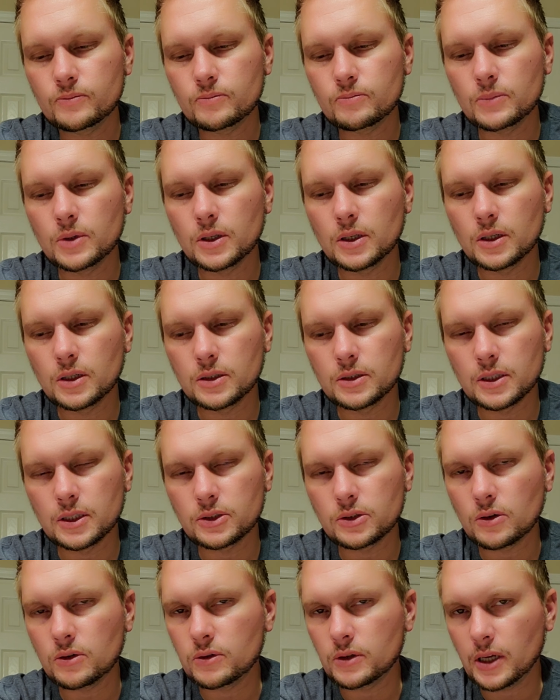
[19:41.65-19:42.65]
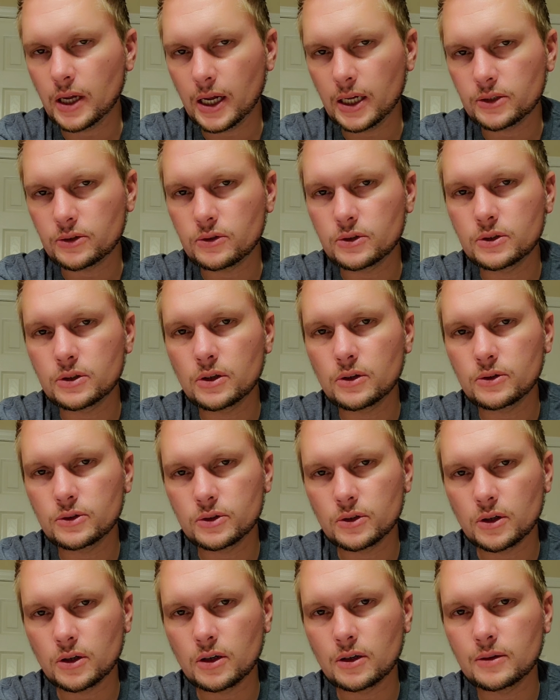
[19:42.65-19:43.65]
because that's all cancer cells
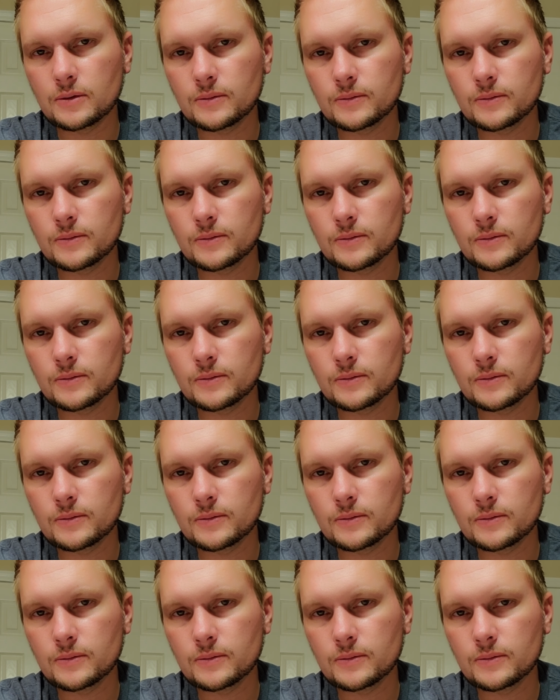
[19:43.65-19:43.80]
are.